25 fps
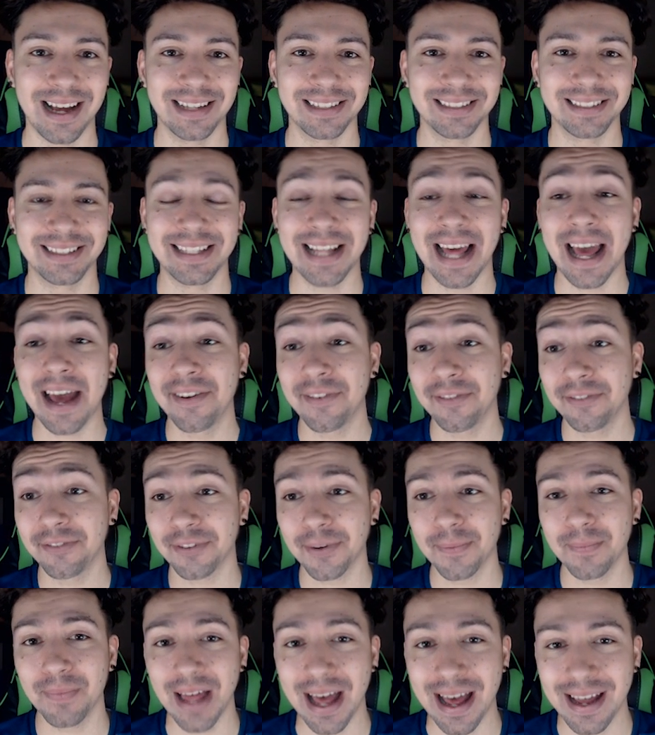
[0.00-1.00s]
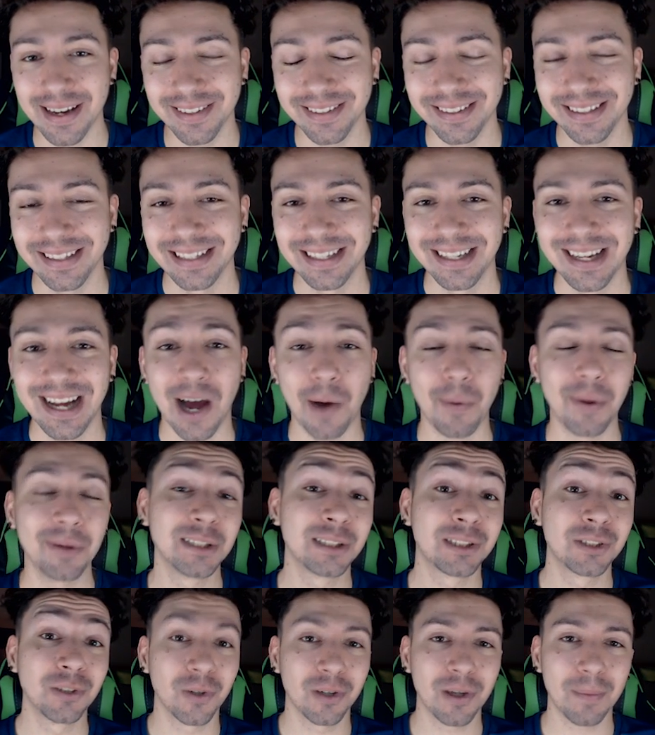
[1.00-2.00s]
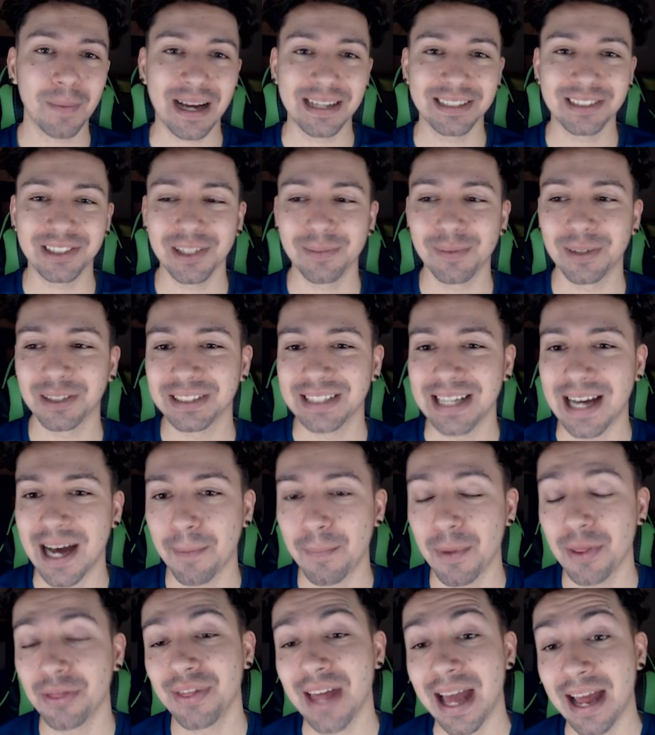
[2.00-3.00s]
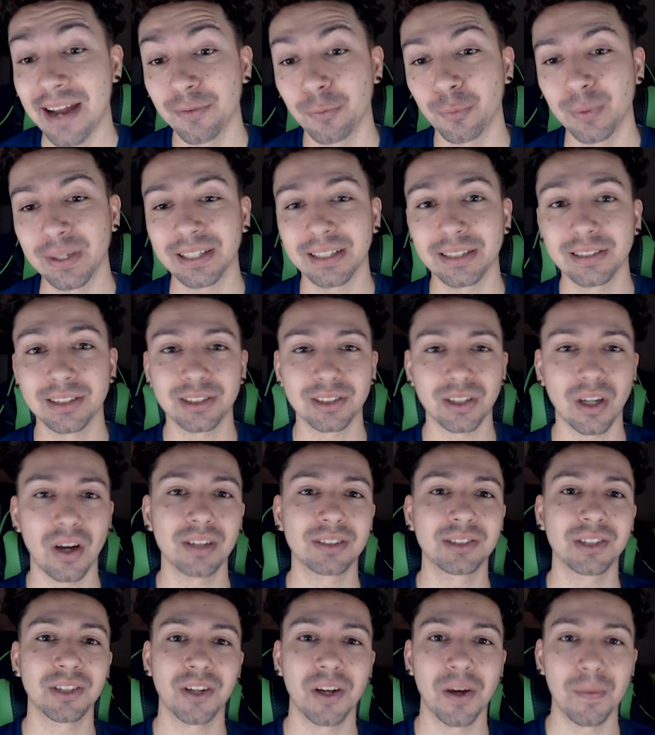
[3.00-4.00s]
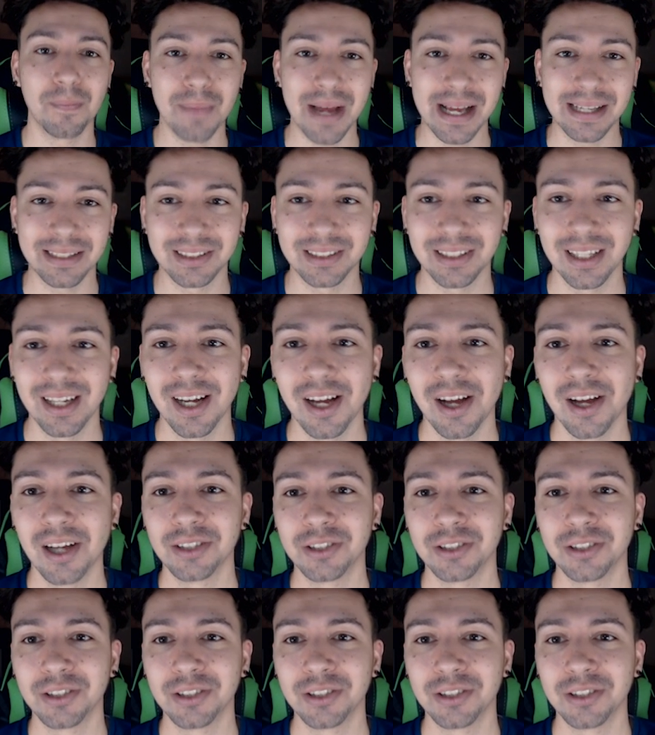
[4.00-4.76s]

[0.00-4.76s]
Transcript: And then from then, I won't talk about it too much now, but then we can start to commit